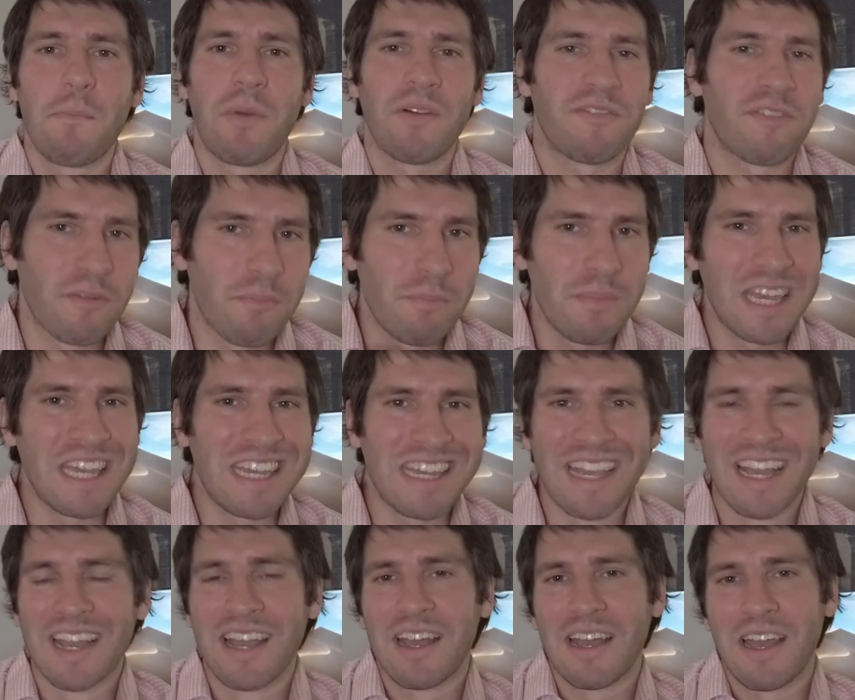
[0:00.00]
but for
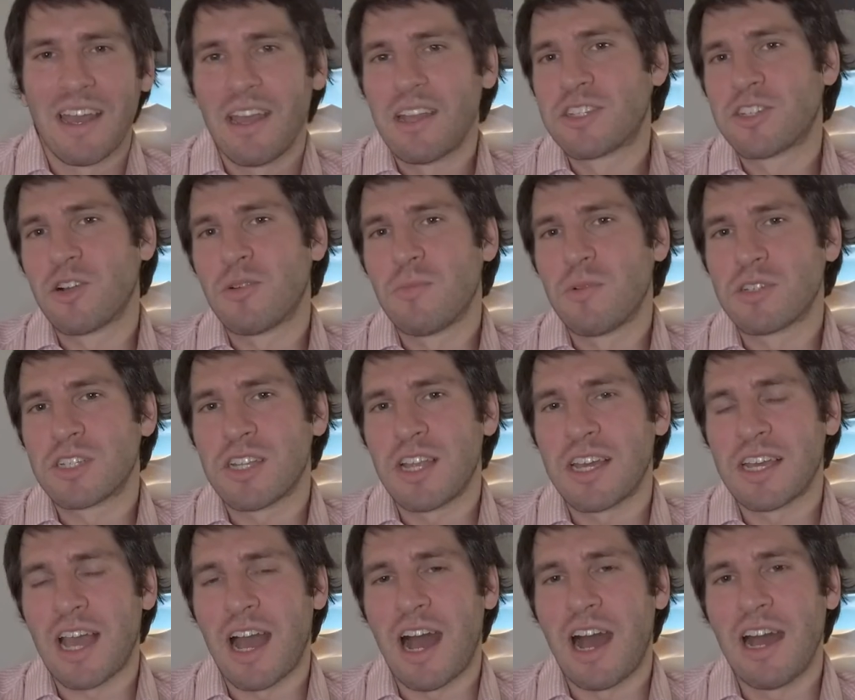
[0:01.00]
me, it's almost
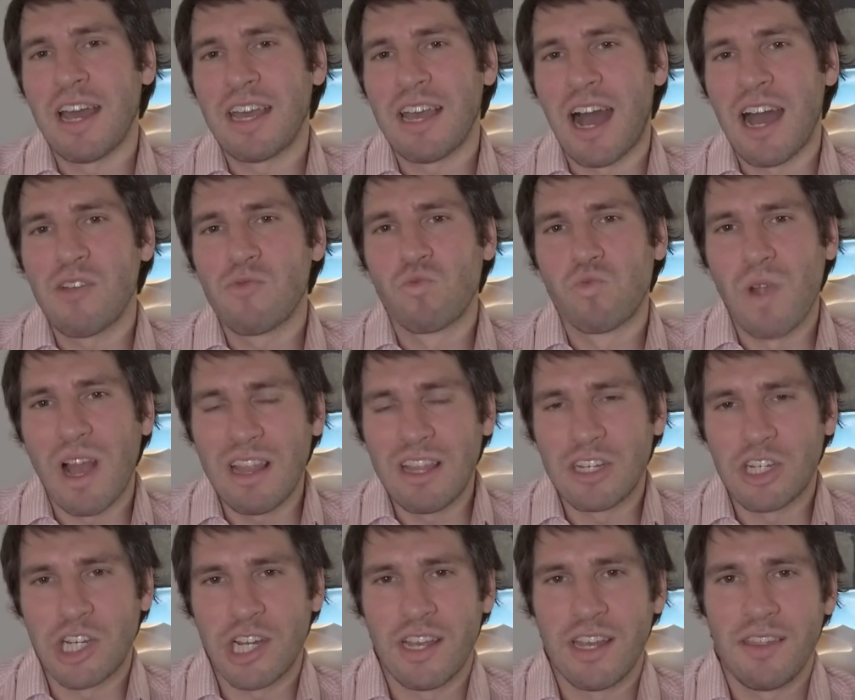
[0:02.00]
like I I
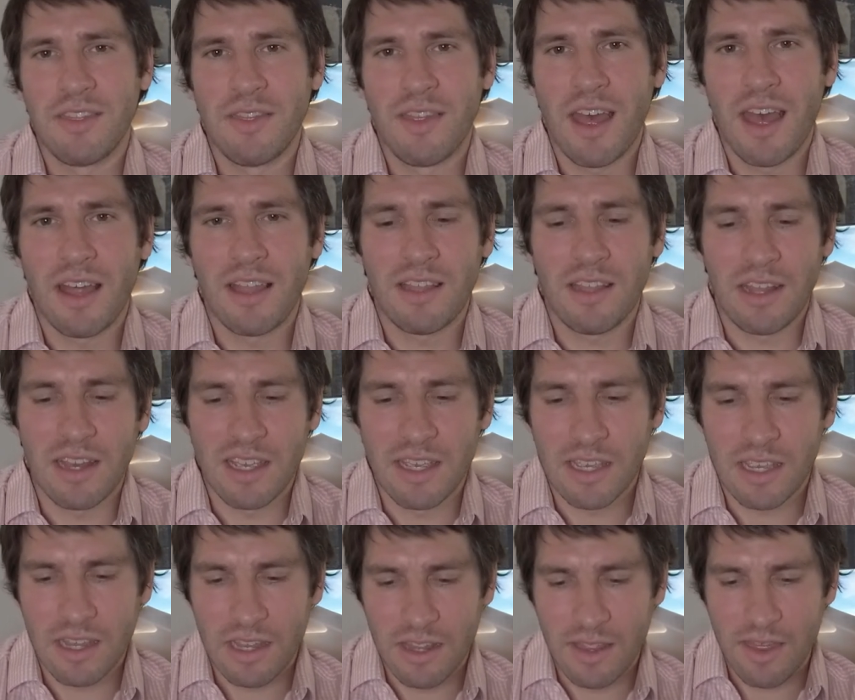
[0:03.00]
relish in that
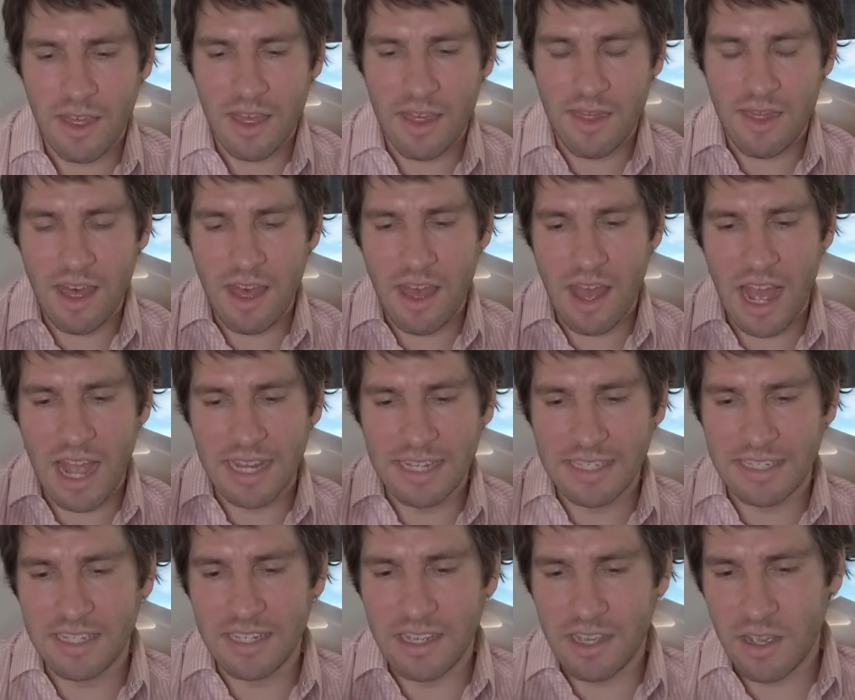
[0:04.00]
like that that
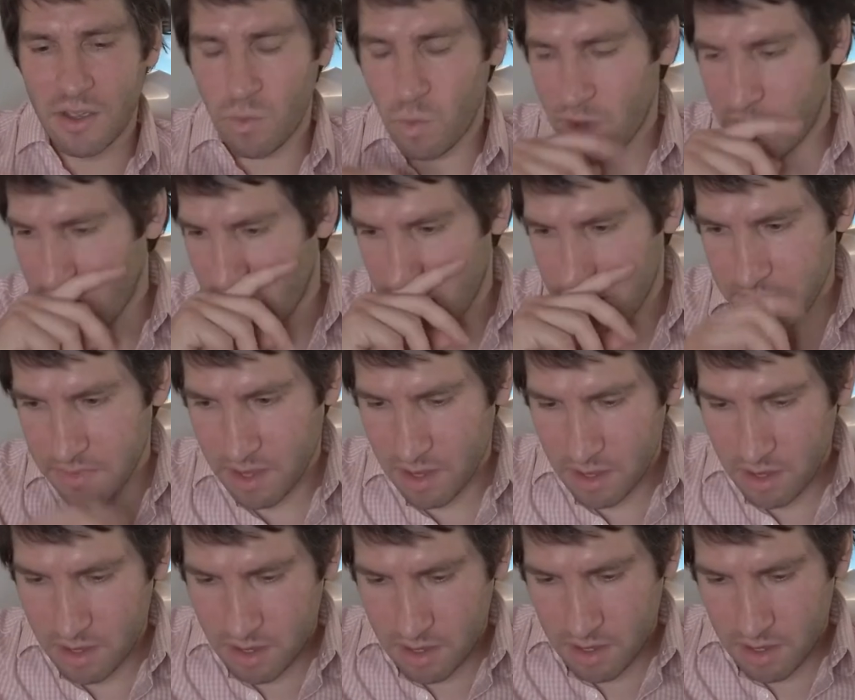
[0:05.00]
idea where